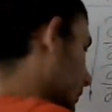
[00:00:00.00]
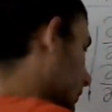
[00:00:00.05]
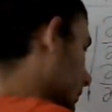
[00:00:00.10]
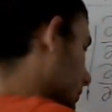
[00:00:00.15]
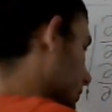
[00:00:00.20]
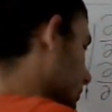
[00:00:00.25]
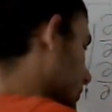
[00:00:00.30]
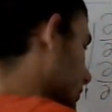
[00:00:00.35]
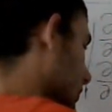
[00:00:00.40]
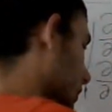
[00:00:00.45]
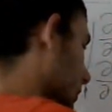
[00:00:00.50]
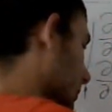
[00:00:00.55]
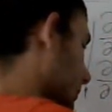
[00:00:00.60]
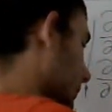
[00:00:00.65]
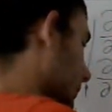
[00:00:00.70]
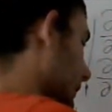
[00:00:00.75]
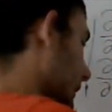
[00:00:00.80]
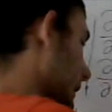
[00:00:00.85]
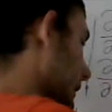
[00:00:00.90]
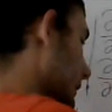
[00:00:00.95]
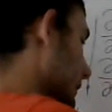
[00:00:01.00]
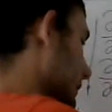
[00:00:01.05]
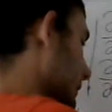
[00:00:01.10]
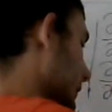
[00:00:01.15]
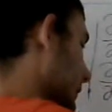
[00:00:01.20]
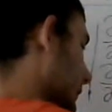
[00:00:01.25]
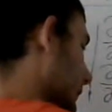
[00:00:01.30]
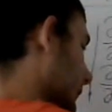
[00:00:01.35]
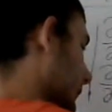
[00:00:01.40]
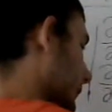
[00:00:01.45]
So
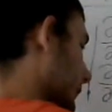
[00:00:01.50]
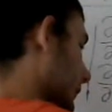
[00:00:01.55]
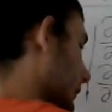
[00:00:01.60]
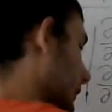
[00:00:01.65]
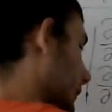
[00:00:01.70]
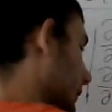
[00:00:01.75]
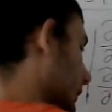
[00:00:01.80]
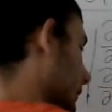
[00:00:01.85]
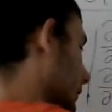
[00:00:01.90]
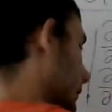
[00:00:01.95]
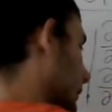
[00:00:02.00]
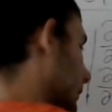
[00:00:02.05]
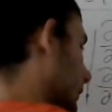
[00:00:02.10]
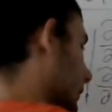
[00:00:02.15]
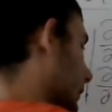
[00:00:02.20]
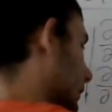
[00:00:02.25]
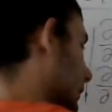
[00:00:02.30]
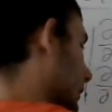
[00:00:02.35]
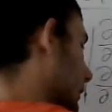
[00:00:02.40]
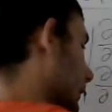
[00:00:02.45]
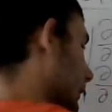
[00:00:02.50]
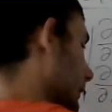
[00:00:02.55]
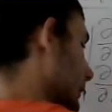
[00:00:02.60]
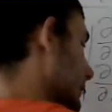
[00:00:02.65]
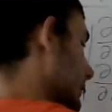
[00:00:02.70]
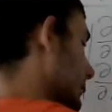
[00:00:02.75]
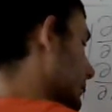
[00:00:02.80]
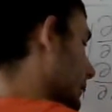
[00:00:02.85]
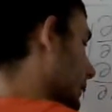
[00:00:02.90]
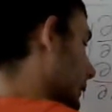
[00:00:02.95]
negative r
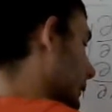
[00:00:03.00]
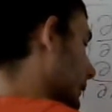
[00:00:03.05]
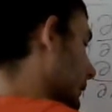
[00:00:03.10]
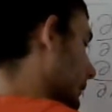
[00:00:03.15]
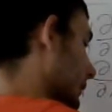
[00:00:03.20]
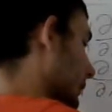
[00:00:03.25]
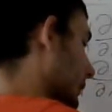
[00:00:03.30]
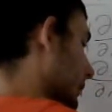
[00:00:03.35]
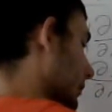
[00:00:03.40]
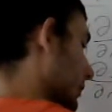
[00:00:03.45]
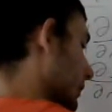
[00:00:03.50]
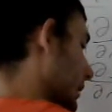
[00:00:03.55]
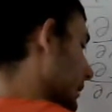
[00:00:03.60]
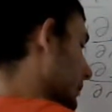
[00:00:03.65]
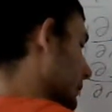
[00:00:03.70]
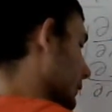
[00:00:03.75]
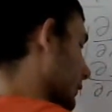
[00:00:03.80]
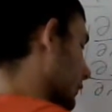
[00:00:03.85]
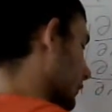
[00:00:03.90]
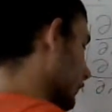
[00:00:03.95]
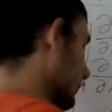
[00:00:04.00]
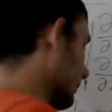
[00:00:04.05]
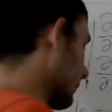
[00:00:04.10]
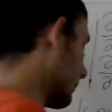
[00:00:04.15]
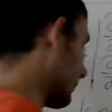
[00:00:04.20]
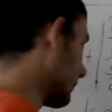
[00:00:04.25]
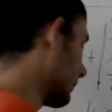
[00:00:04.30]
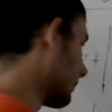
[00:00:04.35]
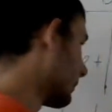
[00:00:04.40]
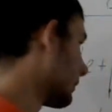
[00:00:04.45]
sine theta.
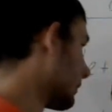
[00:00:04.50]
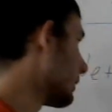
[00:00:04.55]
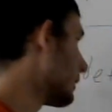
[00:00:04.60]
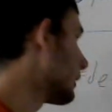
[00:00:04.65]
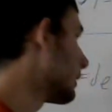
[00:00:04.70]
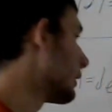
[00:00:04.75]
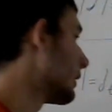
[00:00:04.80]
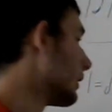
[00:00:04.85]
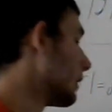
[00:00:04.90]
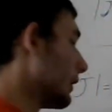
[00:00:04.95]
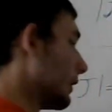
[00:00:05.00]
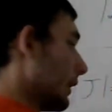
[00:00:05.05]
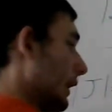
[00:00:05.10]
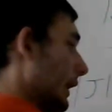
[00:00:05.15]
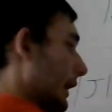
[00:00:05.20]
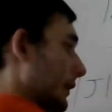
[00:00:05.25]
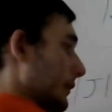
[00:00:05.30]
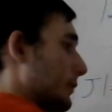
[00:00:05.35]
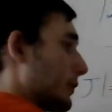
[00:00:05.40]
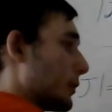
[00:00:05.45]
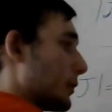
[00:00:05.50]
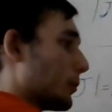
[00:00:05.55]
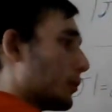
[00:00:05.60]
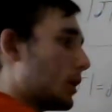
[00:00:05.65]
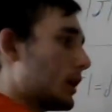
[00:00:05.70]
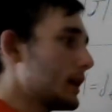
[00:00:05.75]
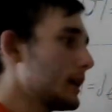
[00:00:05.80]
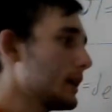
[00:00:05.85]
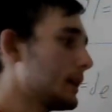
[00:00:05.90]
And for y